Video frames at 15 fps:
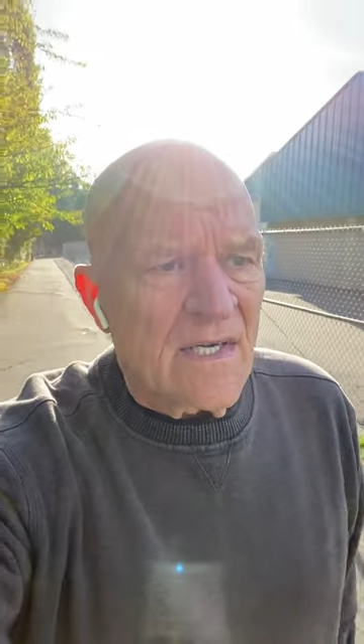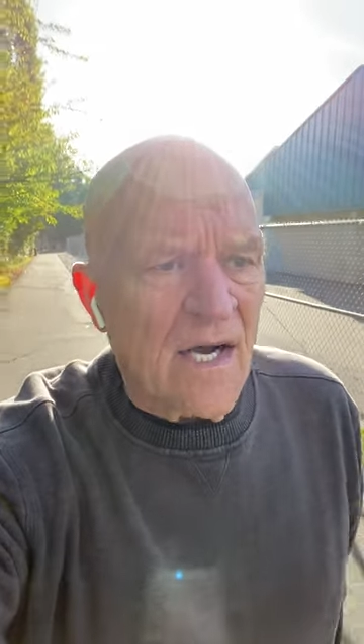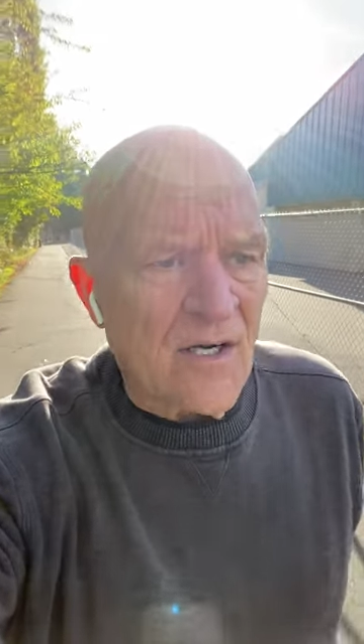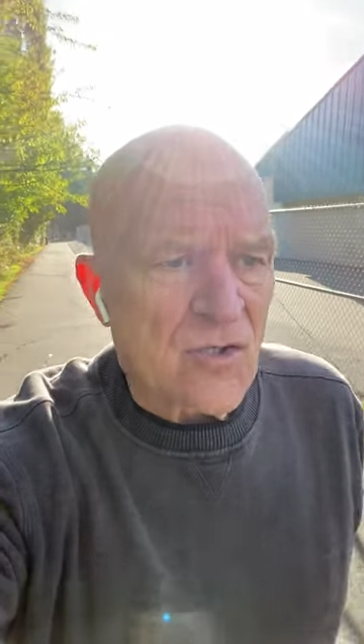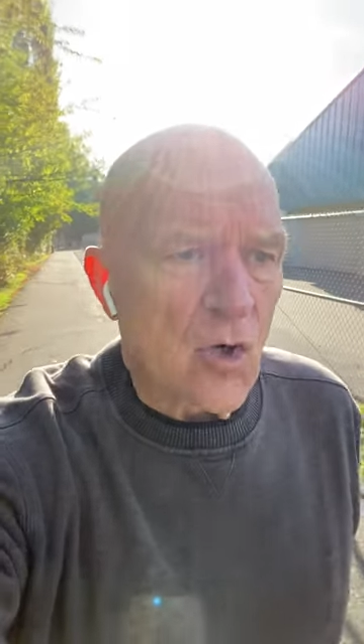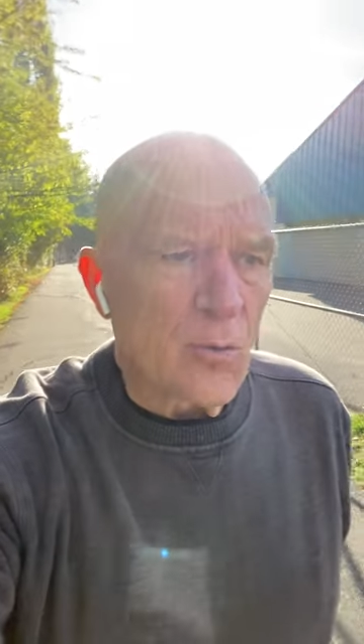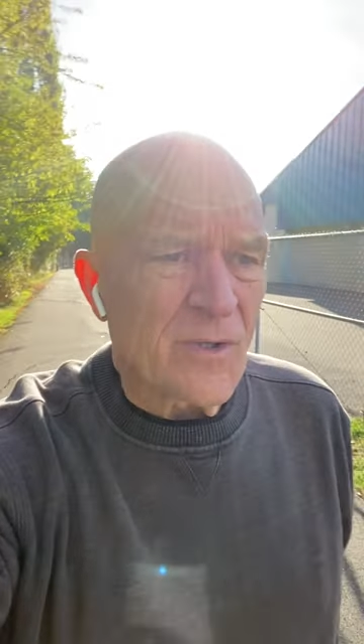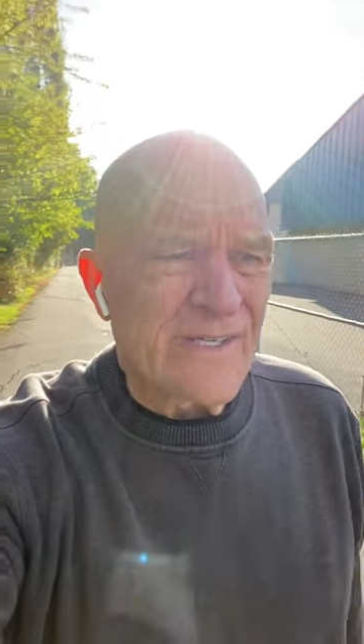
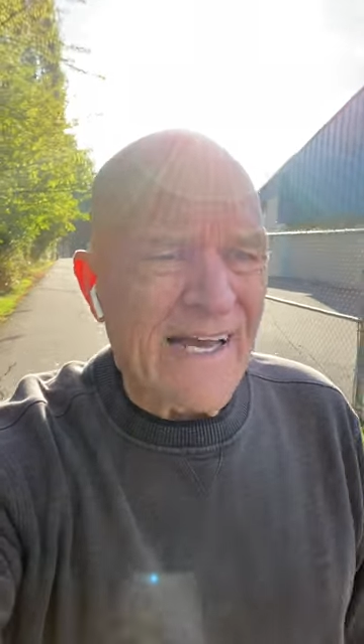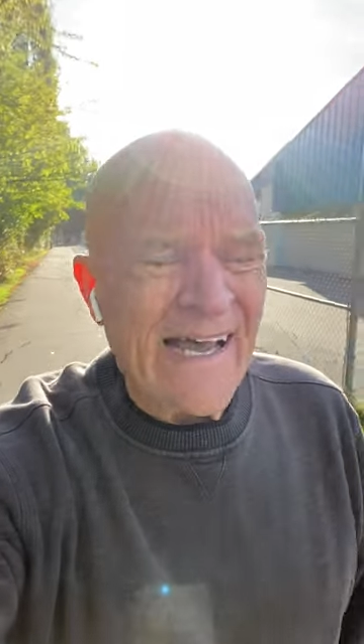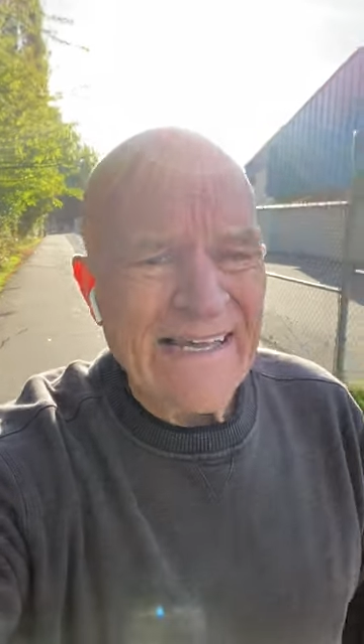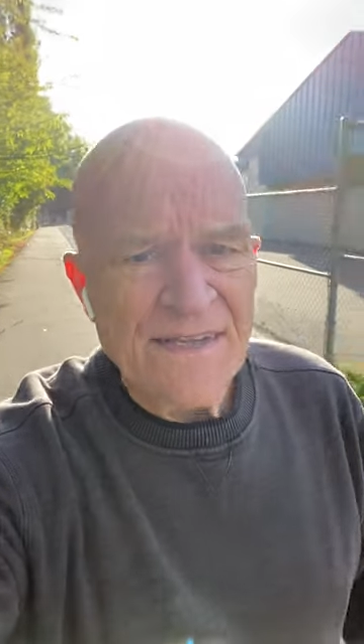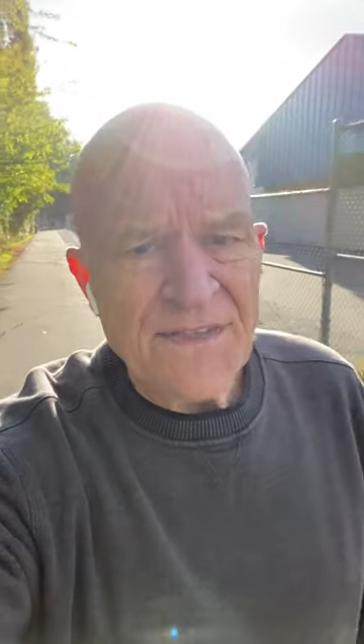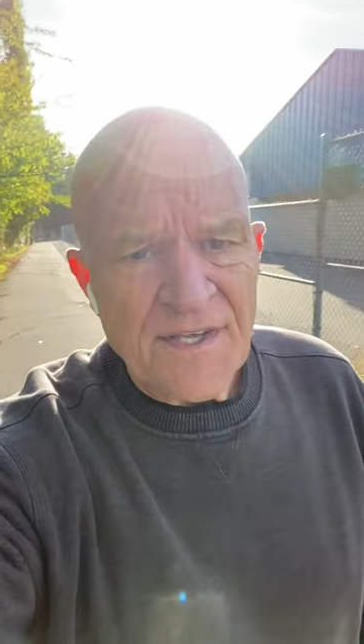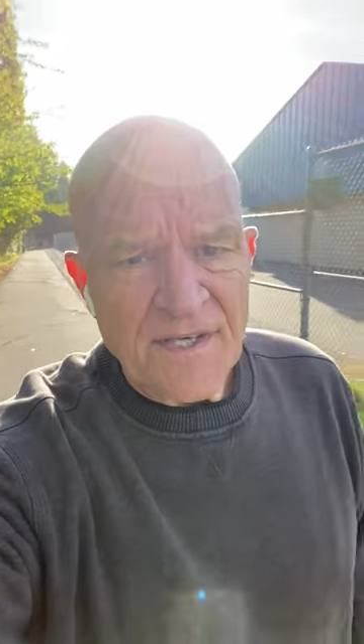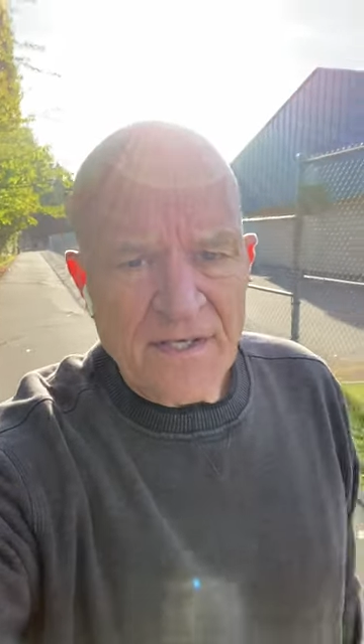October
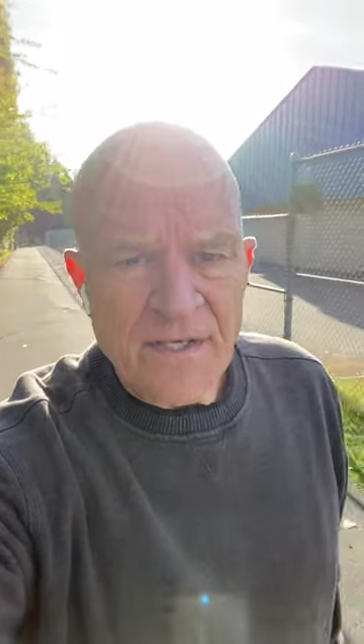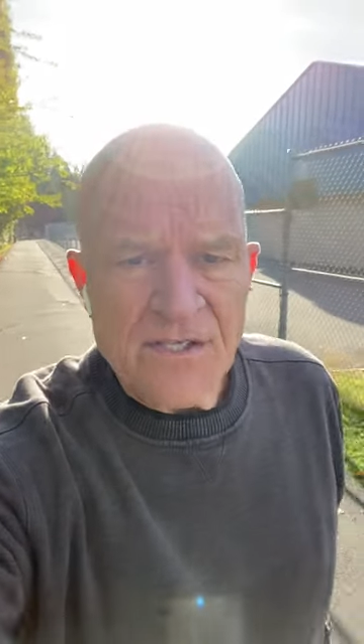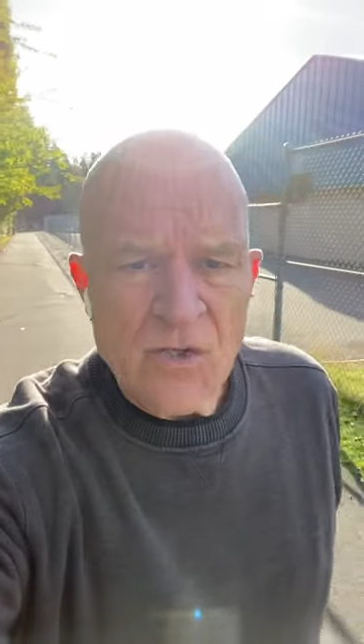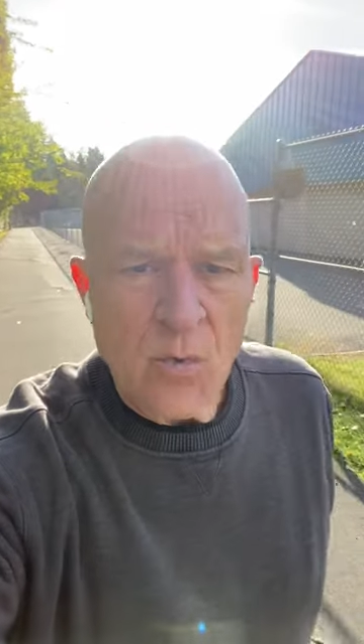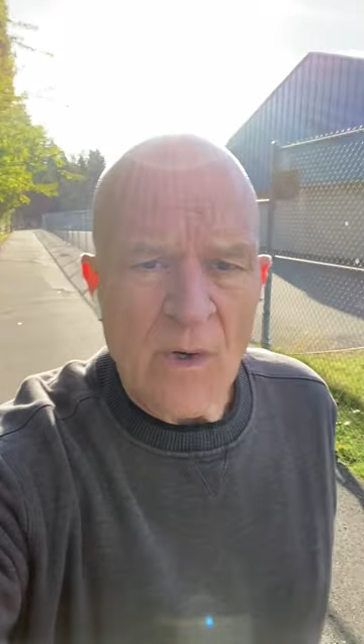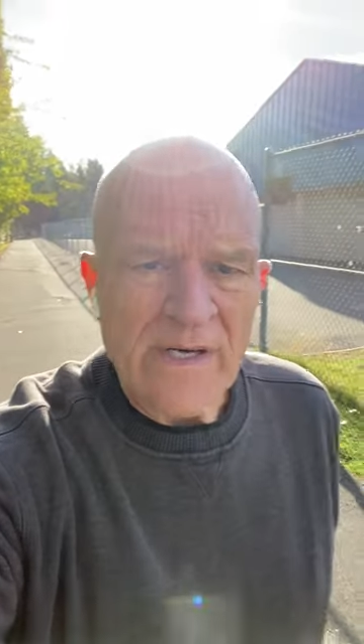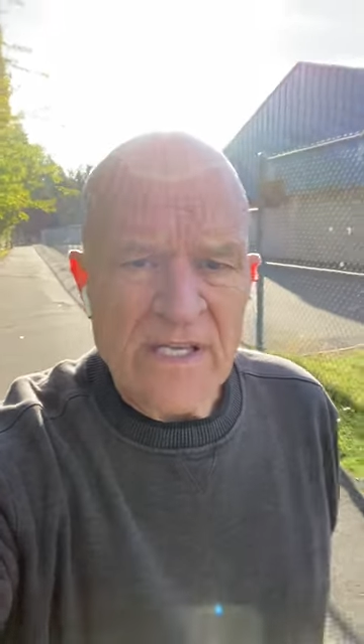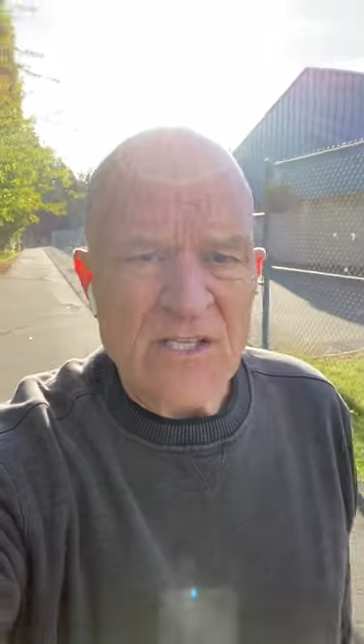ninth,
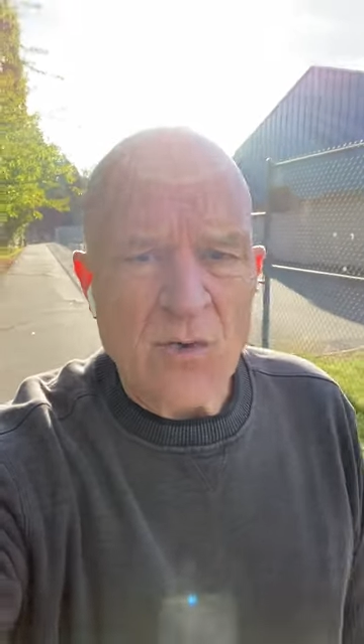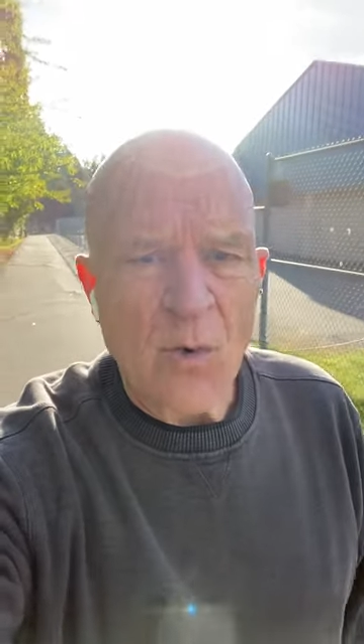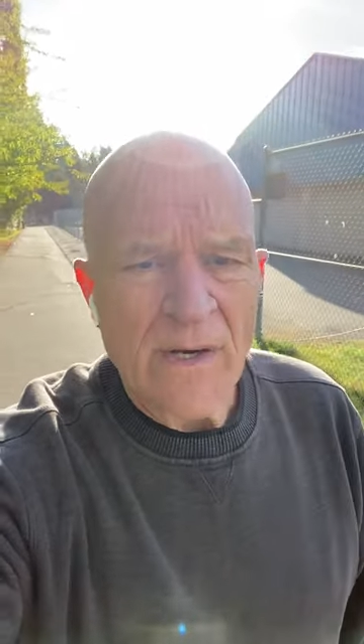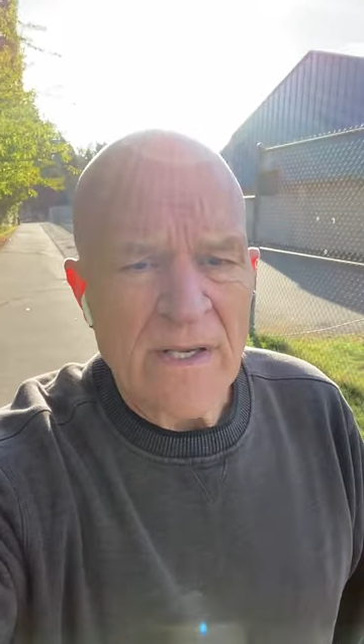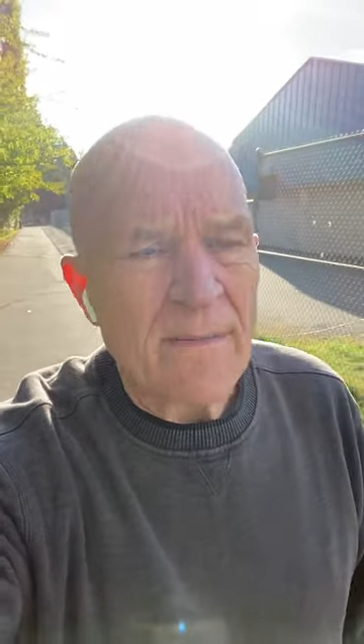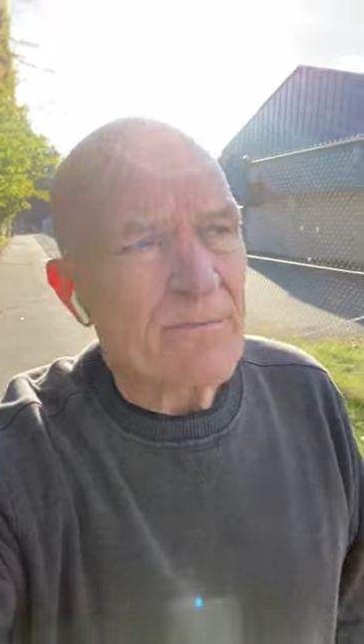twenty twenty.